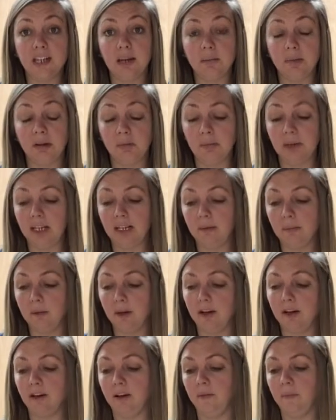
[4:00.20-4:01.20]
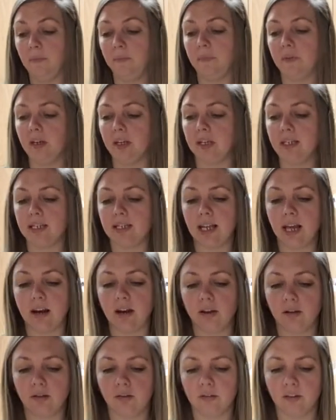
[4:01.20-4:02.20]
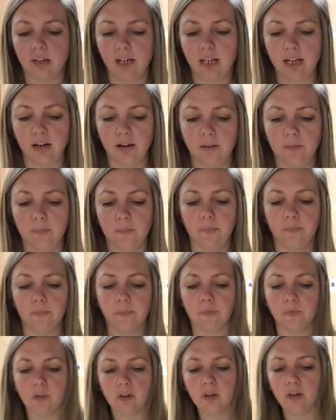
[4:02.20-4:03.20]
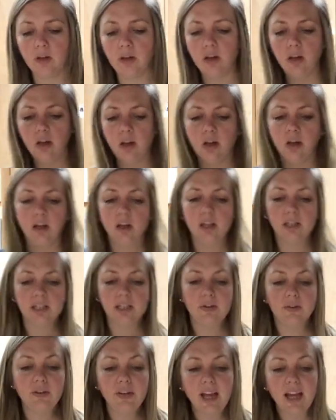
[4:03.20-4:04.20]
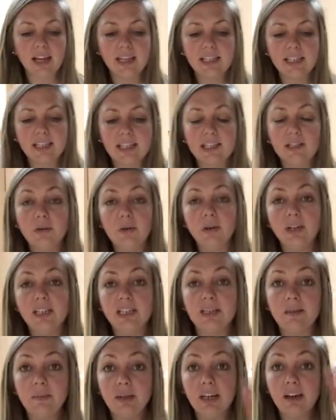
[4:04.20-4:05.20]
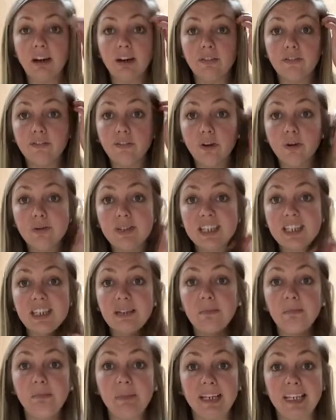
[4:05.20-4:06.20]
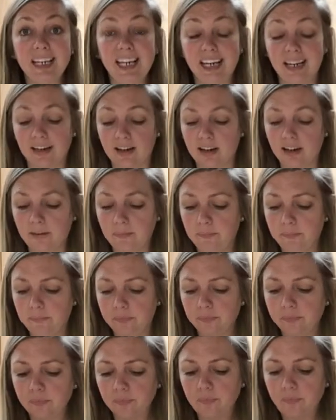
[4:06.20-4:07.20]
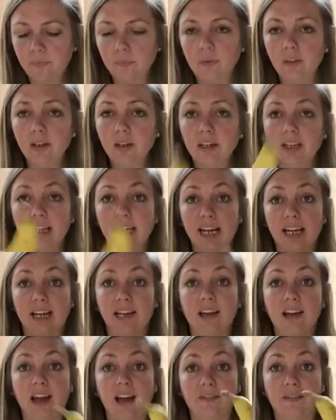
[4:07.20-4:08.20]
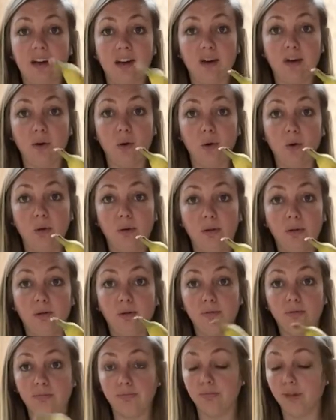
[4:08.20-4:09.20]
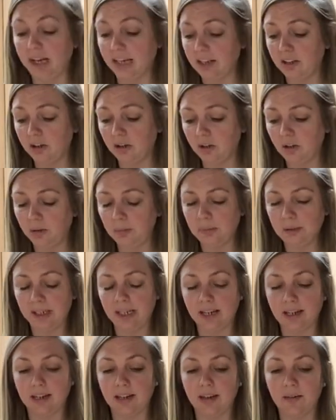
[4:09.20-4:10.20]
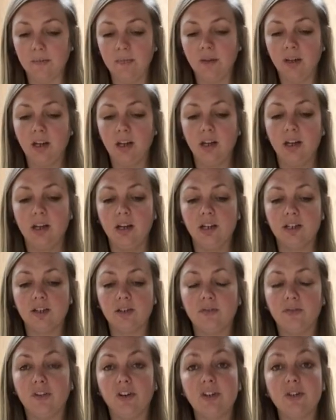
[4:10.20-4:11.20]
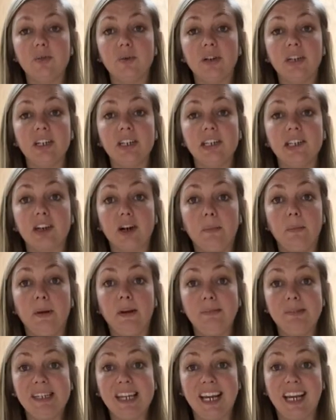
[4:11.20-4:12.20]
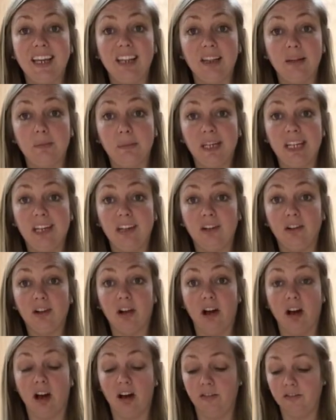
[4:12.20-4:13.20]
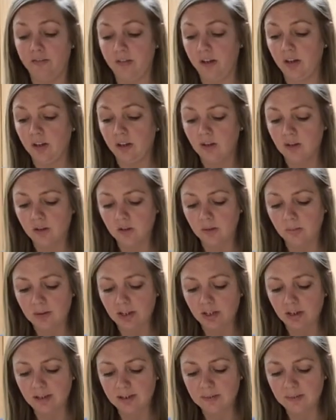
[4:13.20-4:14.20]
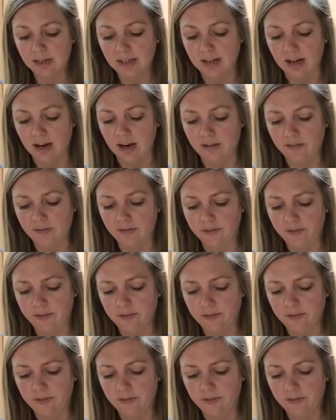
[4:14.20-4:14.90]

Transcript: up my peanut butter and set it over here. So next is going to be our frozen banana. Again, I've got a whole regular old banana. So first we're going to start by taking the peel off. So I'm going to use my knife